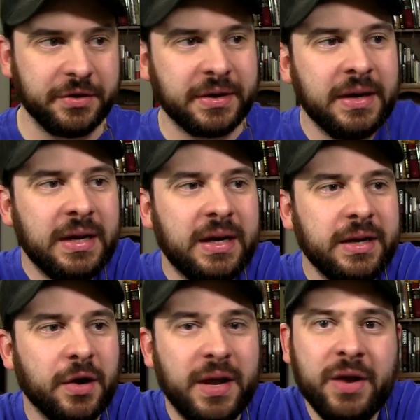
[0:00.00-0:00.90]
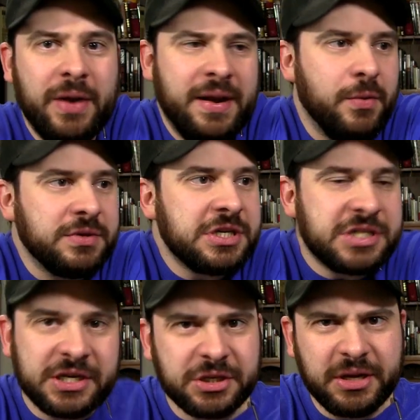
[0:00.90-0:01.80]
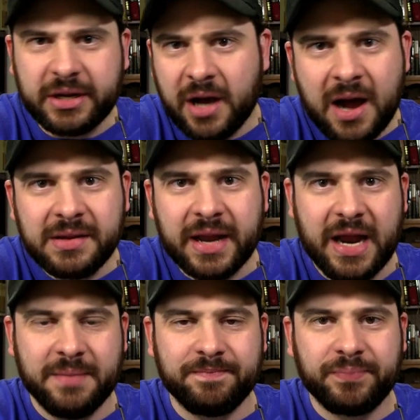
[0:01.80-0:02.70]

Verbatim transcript: And, you know, it, and it was essentially a con game.